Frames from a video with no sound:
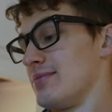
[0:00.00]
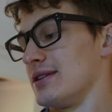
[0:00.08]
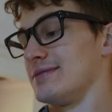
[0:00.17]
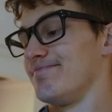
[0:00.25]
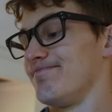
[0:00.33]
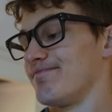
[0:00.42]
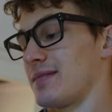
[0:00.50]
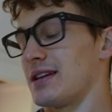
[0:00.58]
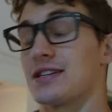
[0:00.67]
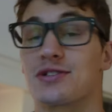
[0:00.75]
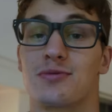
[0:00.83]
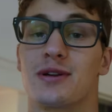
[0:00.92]
but
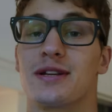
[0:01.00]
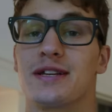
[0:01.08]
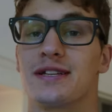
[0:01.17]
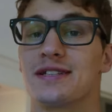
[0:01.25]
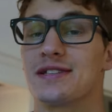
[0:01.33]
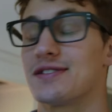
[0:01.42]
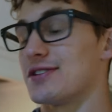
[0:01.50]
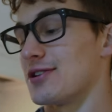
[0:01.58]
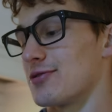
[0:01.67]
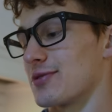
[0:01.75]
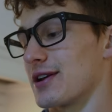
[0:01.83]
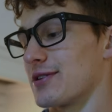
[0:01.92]
it is what it is, you
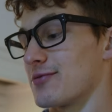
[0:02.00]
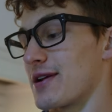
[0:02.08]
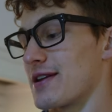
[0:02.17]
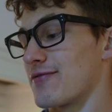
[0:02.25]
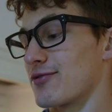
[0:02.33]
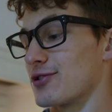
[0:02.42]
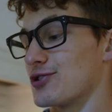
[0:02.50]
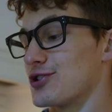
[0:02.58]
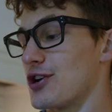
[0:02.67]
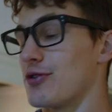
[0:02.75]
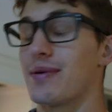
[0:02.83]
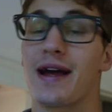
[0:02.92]
know, we're getting ready for a
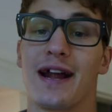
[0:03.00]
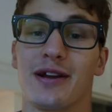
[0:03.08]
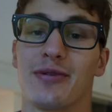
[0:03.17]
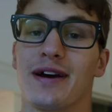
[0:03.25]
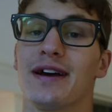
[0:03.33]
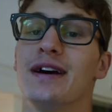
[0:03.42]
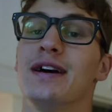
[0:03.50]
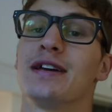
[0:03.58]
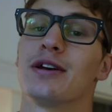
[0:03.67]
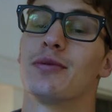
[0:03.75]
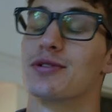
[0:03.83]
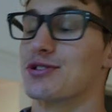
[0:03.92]
show. But anyway,
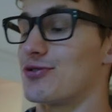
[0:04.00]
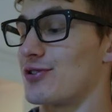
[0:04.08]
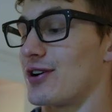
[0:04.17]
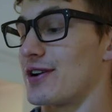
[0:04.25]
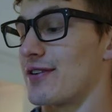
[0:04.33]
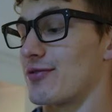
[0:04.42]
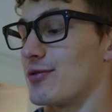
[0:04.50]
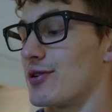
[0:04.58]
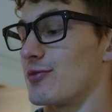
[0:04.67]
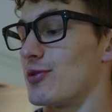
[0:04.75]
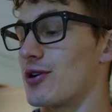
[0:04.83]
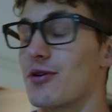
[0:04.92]
yo, what is going on
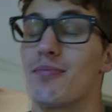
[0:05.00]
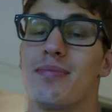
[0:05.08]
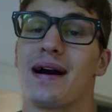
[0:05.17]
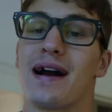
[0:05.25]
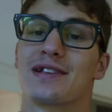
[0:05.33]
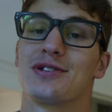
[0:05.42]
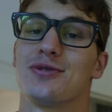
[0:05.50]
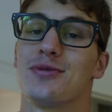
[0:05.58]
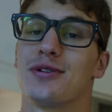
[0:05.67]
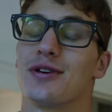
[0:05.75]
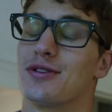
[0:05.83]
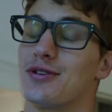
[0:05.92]
everyone, and welcome back
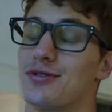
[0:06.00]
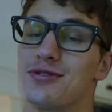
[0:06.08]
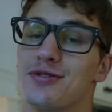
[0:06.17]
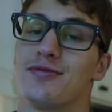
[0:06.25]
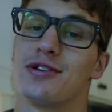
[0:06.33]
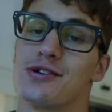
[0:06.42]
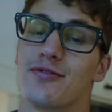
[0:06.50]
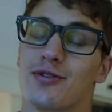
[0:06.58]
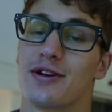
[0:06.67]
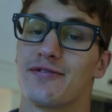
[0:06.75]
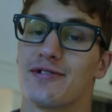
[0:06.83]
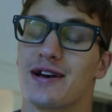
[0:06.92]
to another YouTube video. For
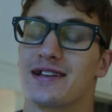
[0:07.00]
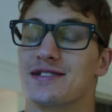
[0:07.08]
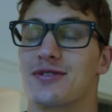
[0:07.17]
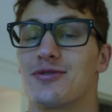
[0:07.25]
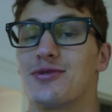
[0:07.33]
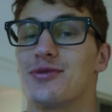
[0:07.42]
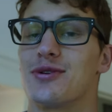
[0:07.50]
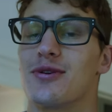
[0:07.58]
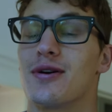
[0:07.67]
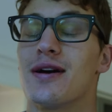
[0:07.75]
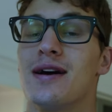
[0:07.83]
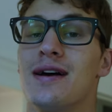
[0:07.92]
any of you guys that are new
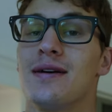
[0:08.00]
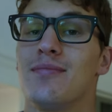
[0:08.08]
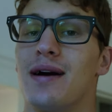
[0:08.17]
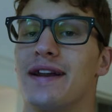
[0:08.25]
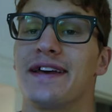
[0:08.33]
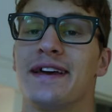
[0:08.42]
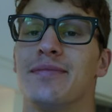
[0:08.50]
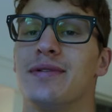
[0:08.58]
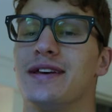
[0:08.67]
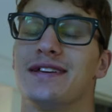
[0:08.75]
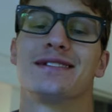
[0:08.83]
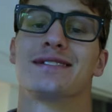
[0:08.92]
here, my name
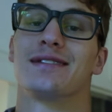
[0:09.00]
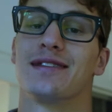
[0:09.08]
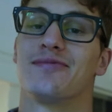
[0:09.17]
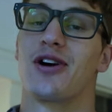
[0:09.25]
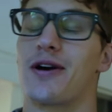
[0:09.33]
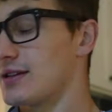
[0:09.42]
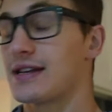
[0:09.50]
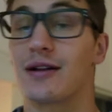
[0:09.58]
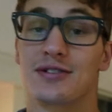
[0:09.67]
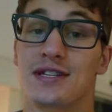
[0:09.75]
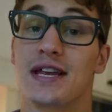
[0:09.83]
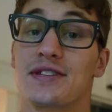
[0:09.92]
is Levi. Now
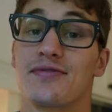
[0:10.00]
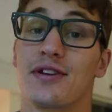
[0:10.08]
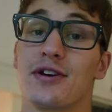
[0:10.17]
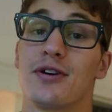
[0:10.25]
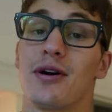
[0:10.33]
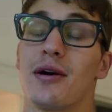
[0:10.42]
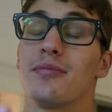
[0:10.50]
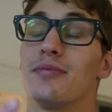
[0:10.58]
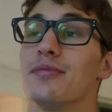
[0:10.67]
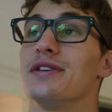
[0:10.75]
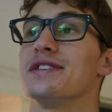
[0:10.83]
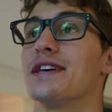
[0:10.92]
in today's video, I'm
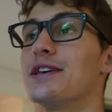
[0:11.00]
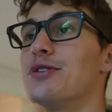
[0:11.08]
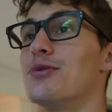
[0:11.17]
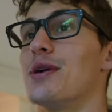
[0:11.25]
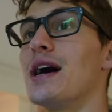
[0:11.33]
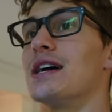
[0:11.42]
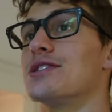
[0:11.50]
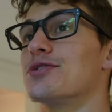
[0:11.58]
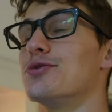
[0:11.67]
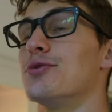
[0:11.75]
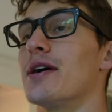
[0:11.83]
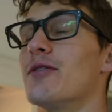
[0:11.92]
gonna be taking you guys
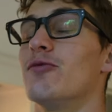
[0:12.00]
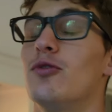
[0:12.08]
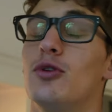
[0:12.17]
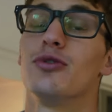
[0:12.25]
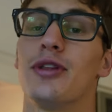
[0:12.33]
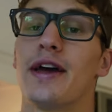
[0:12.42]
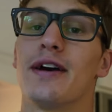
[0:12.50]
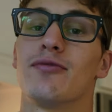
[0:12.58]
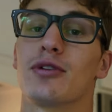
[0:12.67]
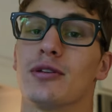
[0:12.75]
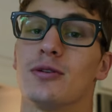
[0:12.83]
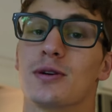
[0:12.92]
through a full day of
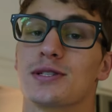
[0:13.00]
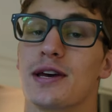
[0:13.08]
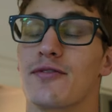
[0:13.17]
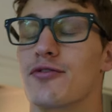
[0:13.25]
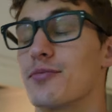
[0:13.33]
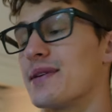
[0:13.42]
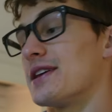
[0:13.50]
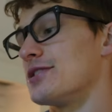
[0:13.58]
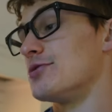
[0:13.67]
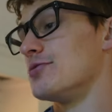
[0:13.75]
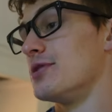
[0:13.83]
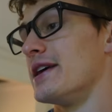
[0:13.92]
what it looks like for me
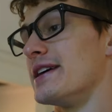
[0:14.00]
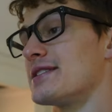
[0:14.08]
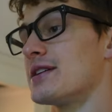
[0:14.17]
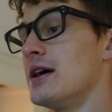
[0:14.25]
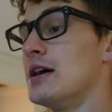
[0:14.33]
to get